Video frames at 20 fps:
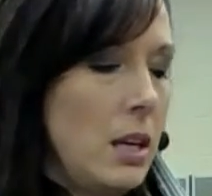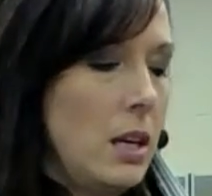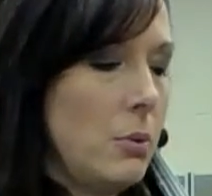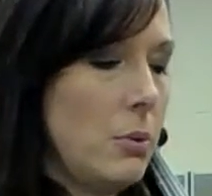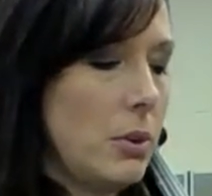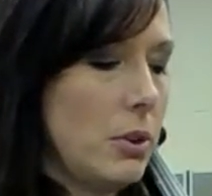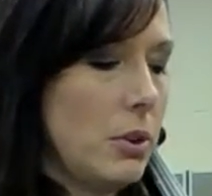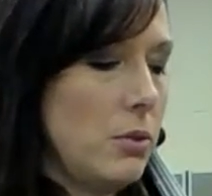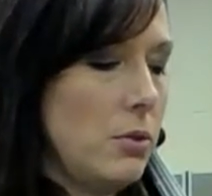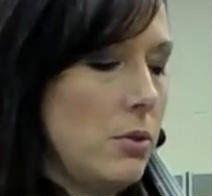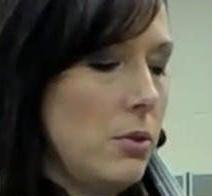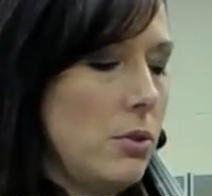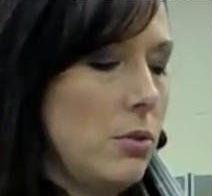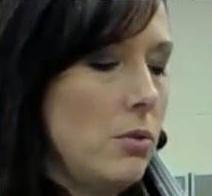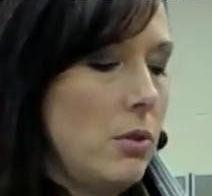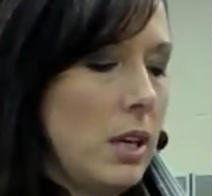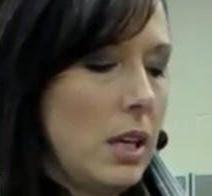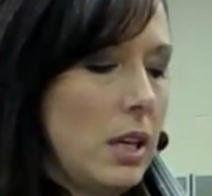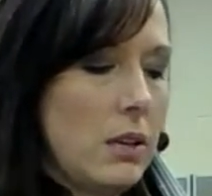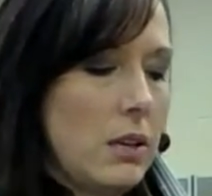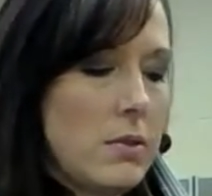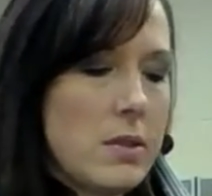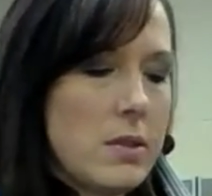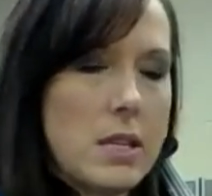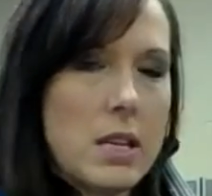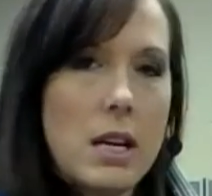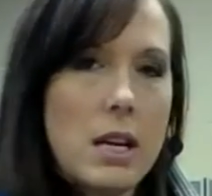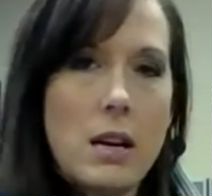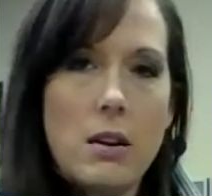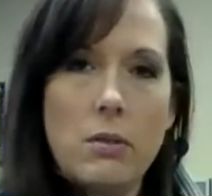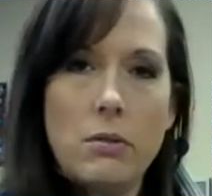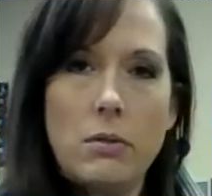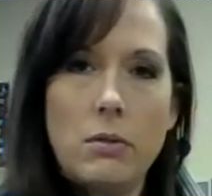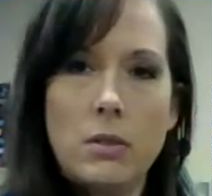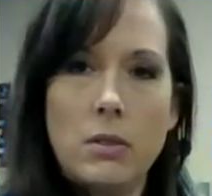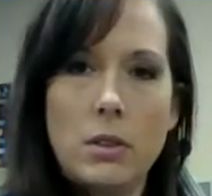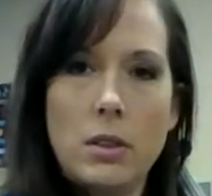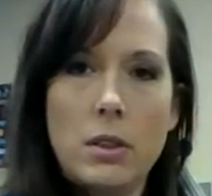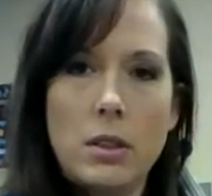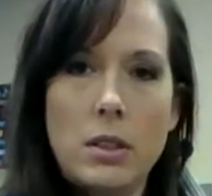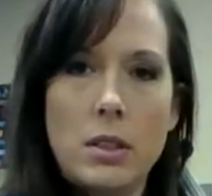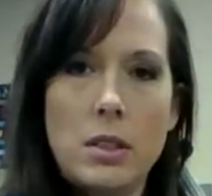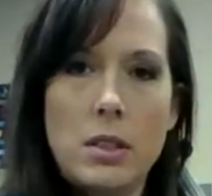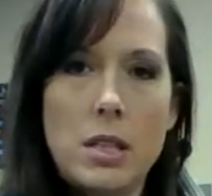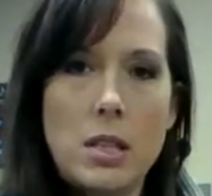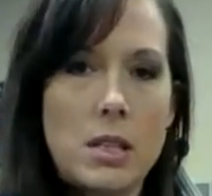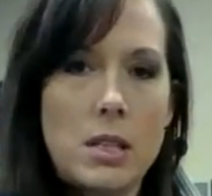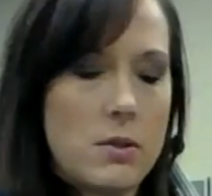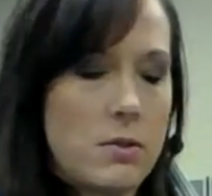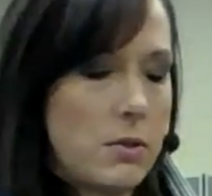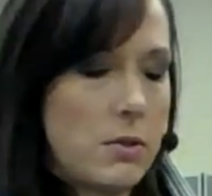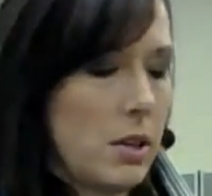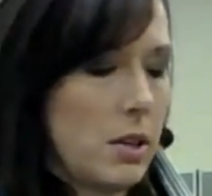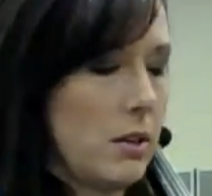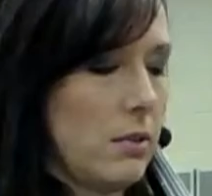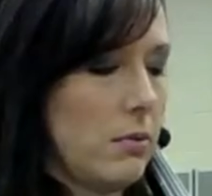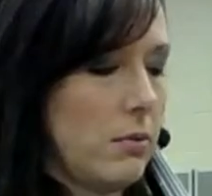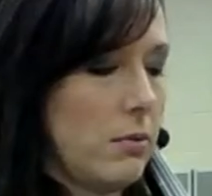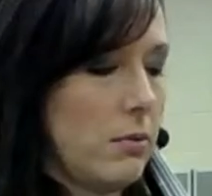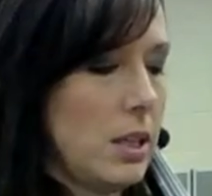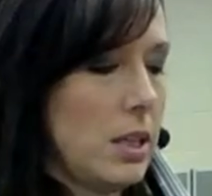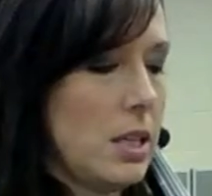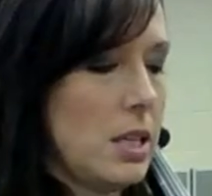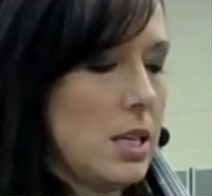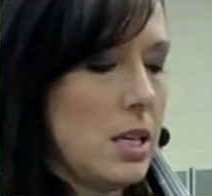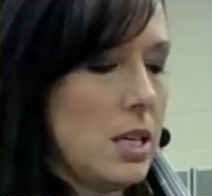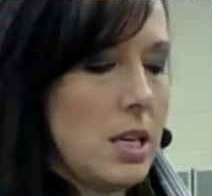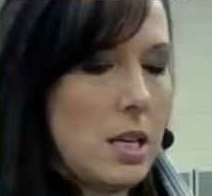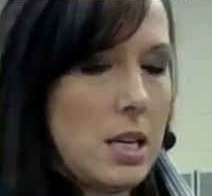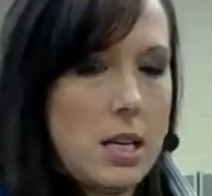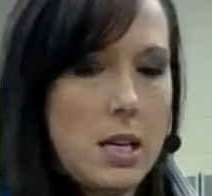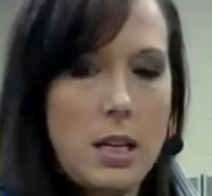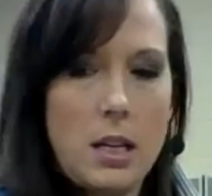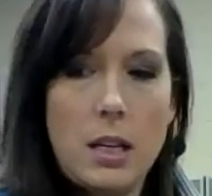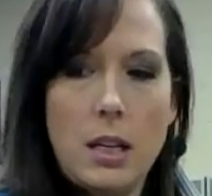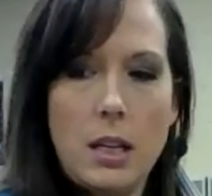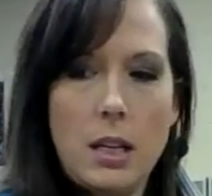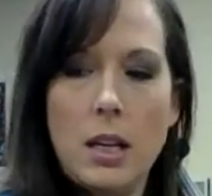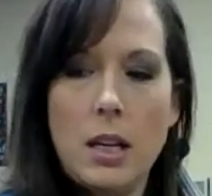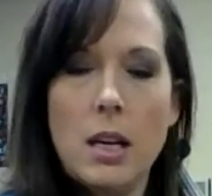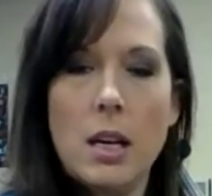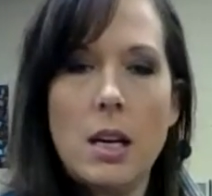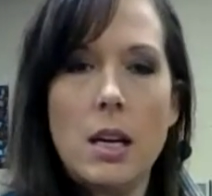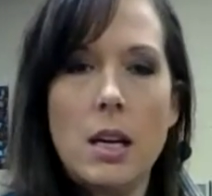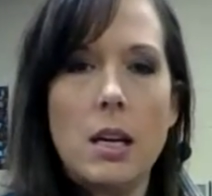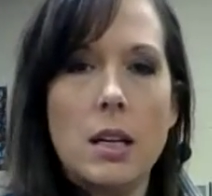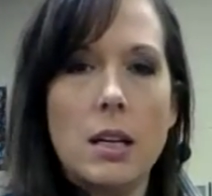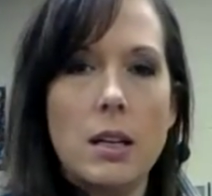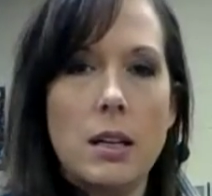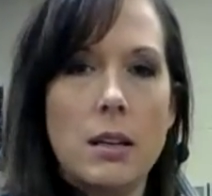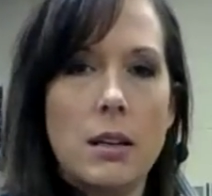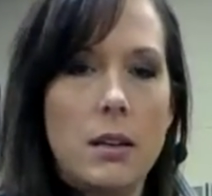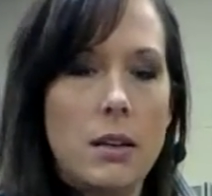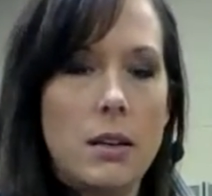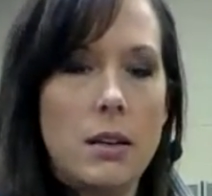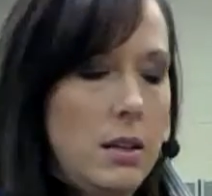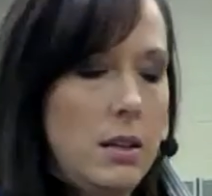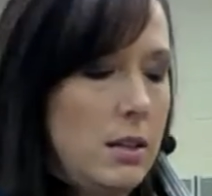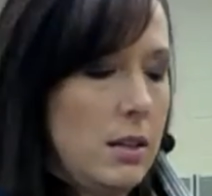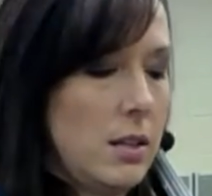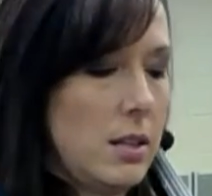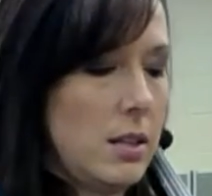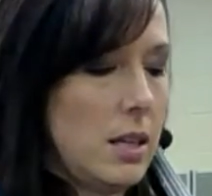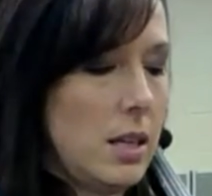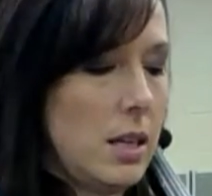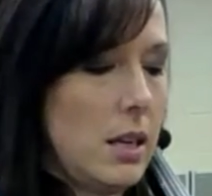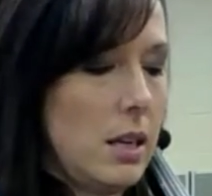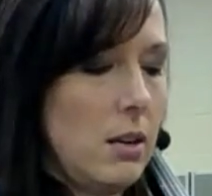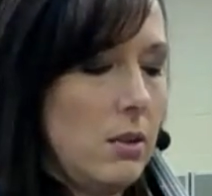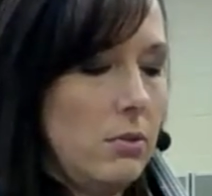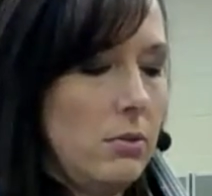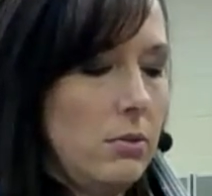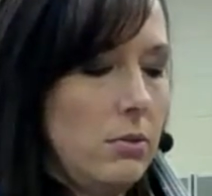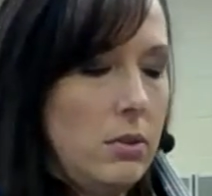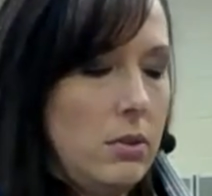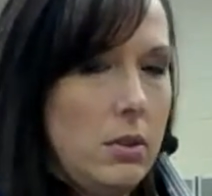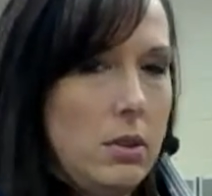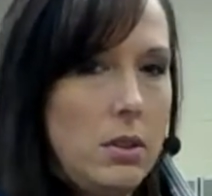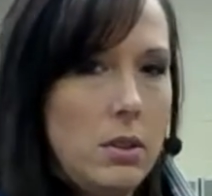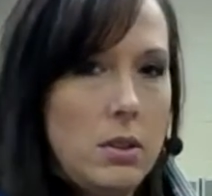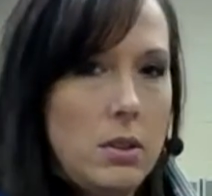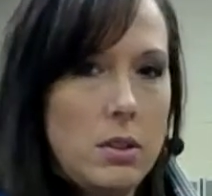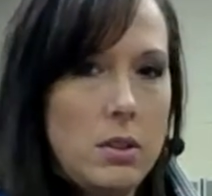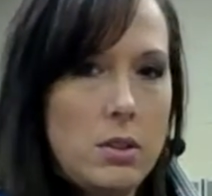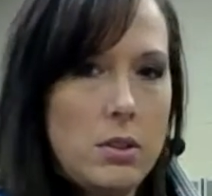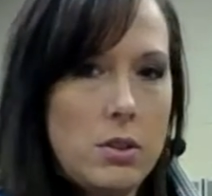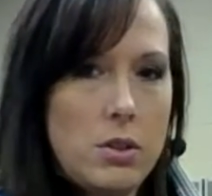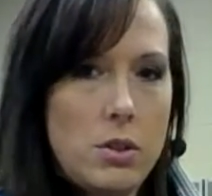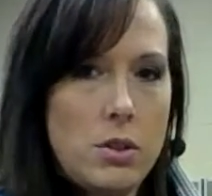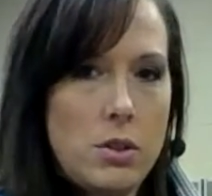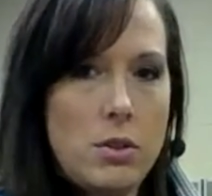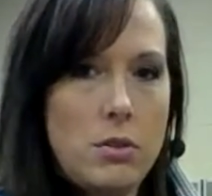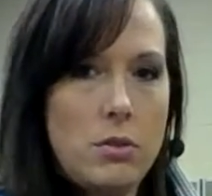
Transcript: We're going to do 2 counts down on the D string. Ready, and down,